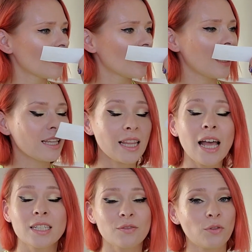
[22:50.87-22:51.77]
It
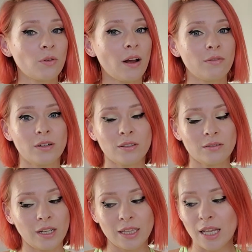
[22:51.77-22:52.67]
lasts
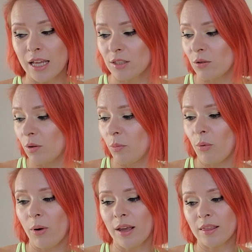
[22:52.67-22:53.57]
forever. It lasts to the
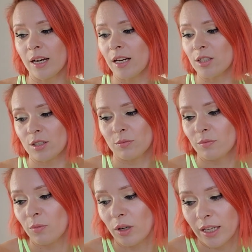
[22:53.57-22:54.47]
point that I just
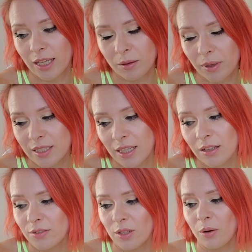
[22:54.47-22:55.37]
want to kill
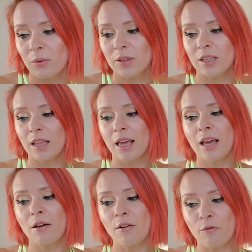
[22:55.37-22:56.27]
myself. So
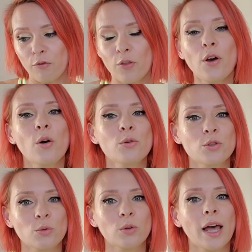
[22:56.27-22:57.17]
for
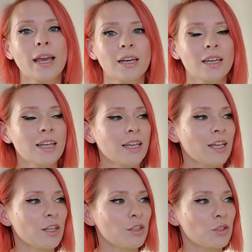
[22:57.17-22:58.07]
those who like
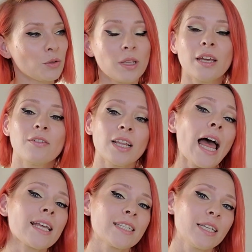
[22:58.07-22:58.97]
to leave a
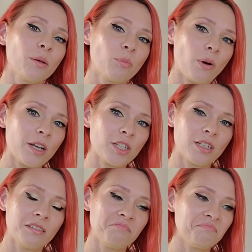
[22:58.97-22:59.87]
lasting
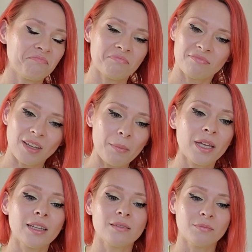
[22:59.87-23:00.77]
impression, I
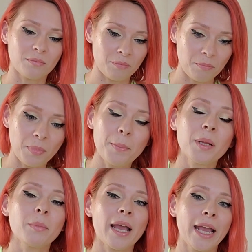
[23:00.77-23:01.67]
mean,
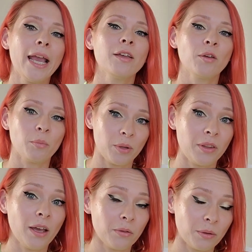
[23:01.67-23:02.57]
people might hate you, but
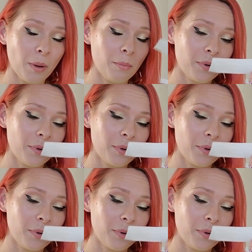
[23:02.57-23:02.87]
they'll remember